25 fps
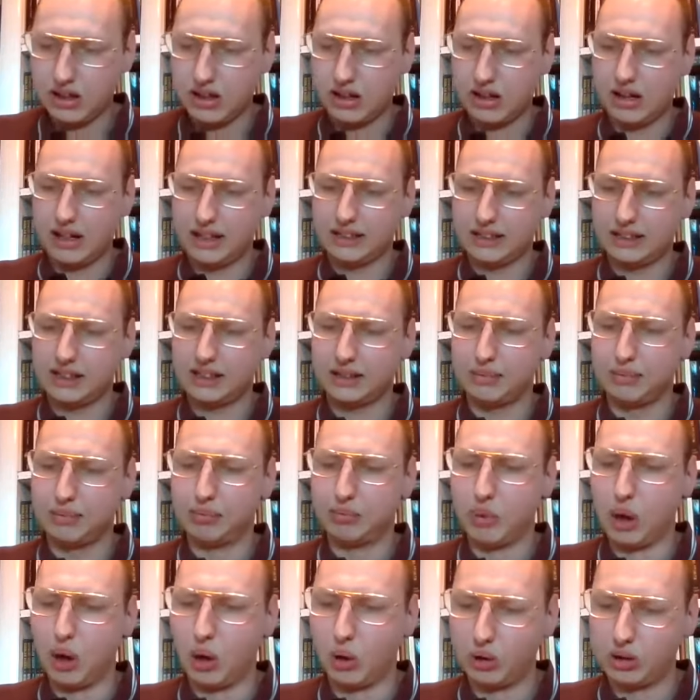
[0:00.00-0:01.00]
It's
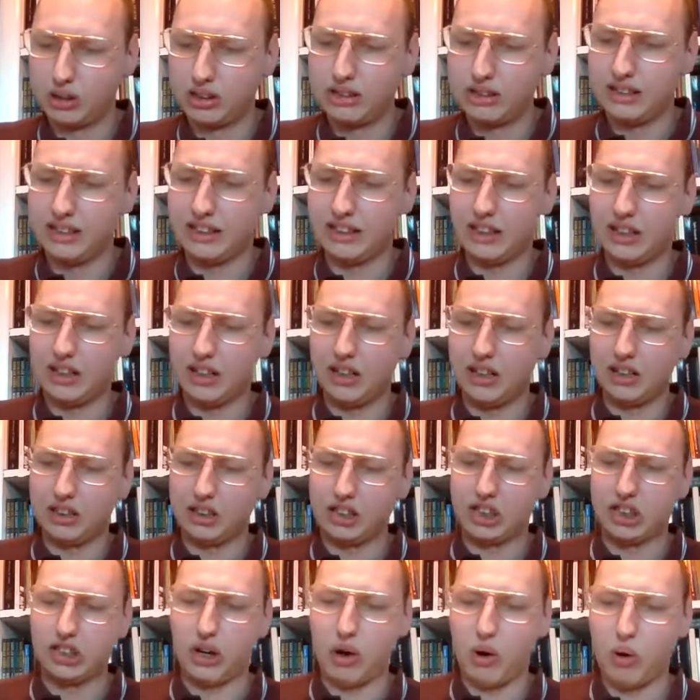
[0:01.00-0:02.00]
mostly a
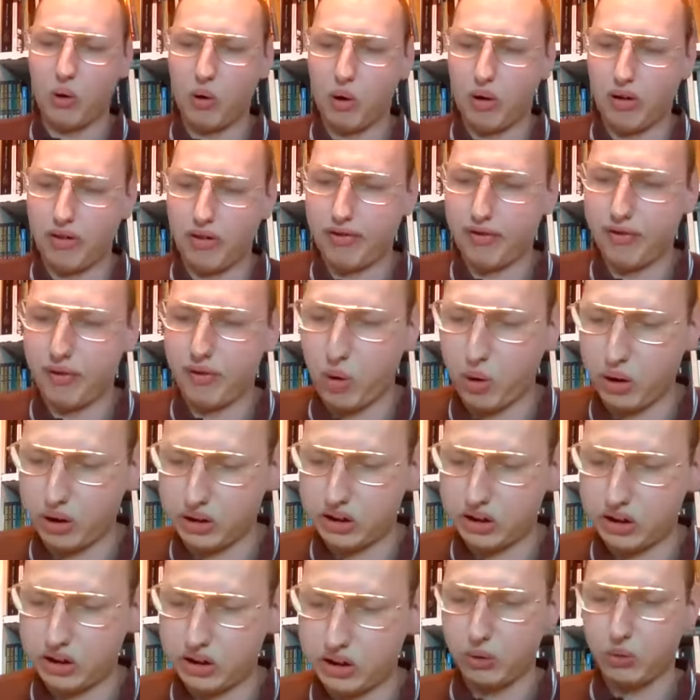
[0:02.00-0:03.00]
show of
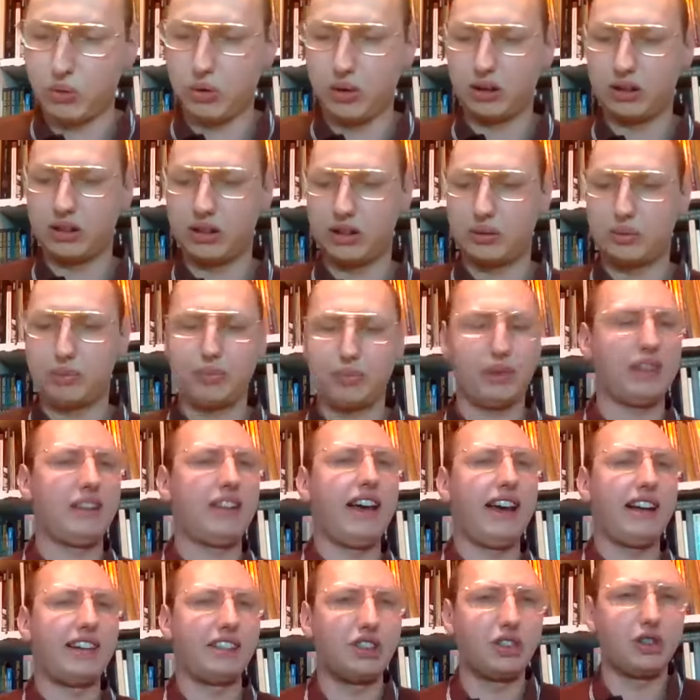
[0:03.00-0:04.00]
force towards
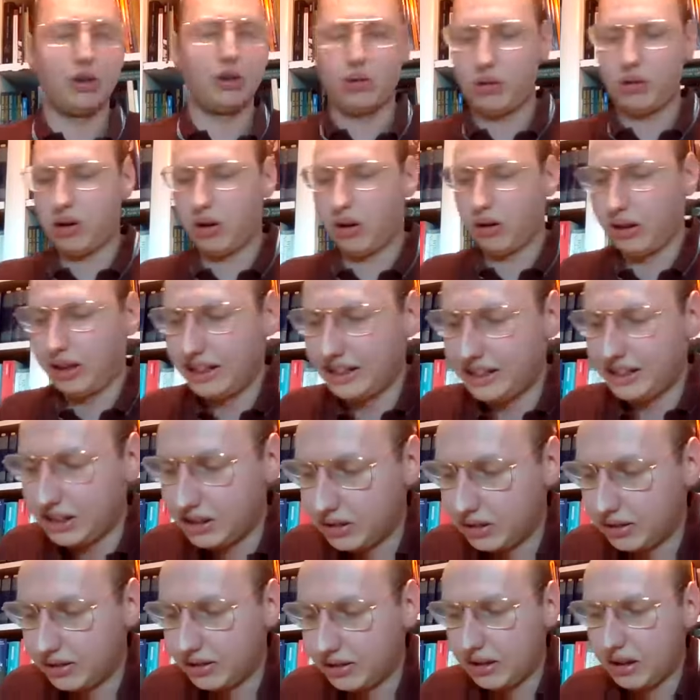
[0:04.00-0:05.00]
potential
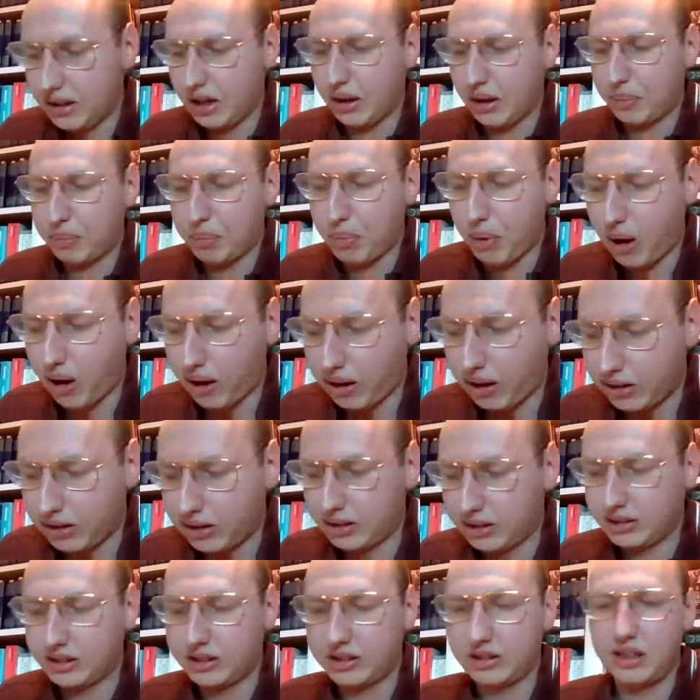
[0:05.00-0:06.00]
coalition
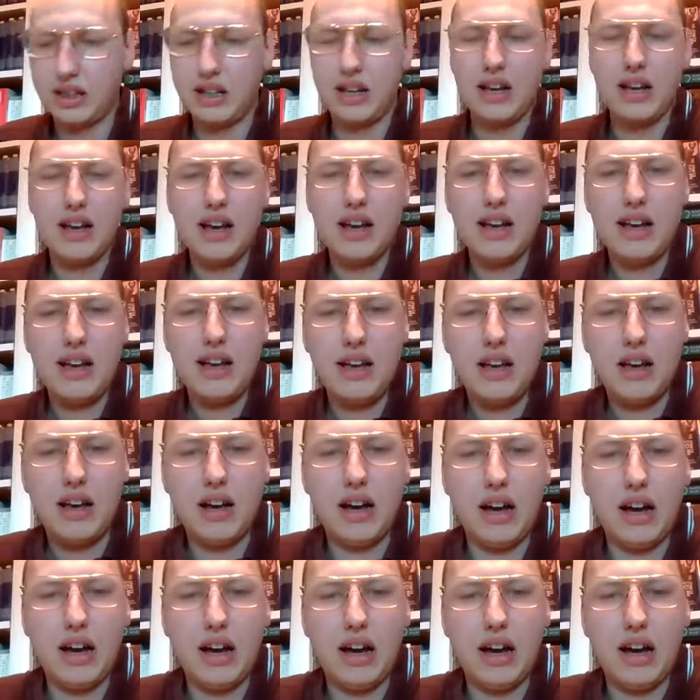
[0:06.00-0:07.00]
partners,
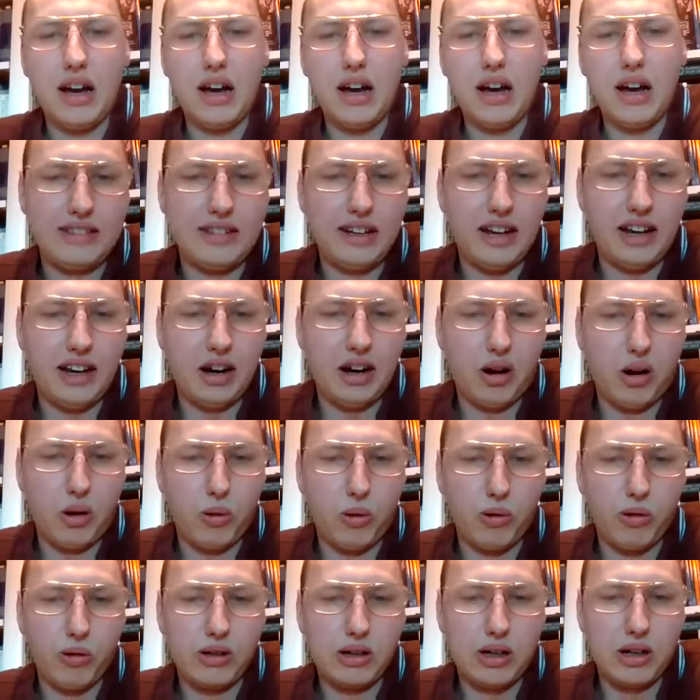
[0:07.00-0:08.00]
that they
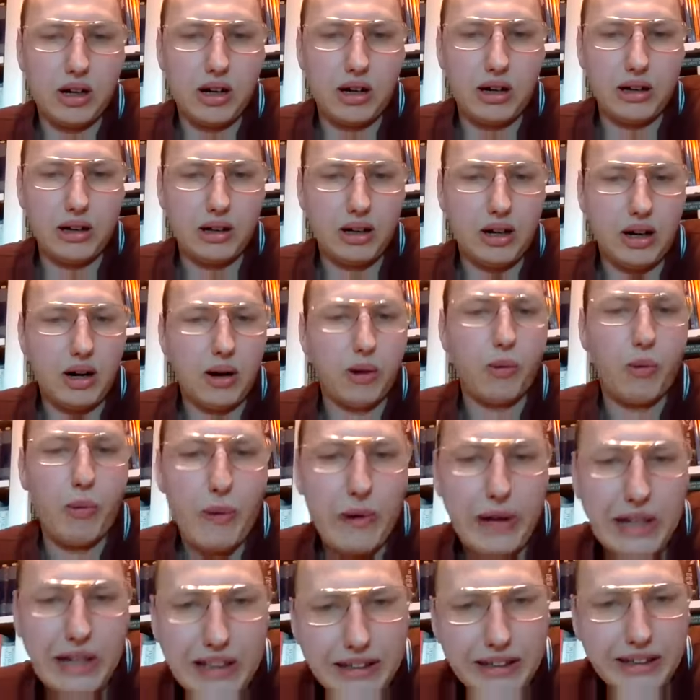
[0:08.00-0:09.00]
are
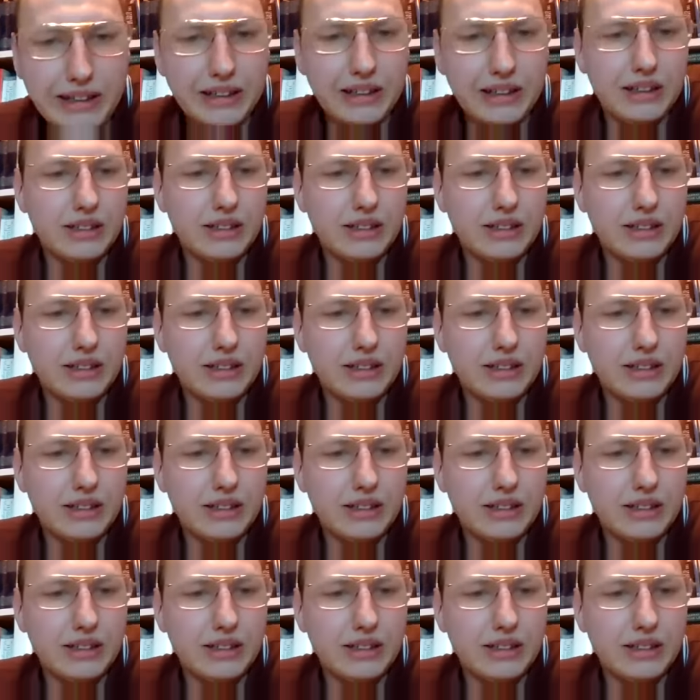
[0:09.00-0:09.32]
willing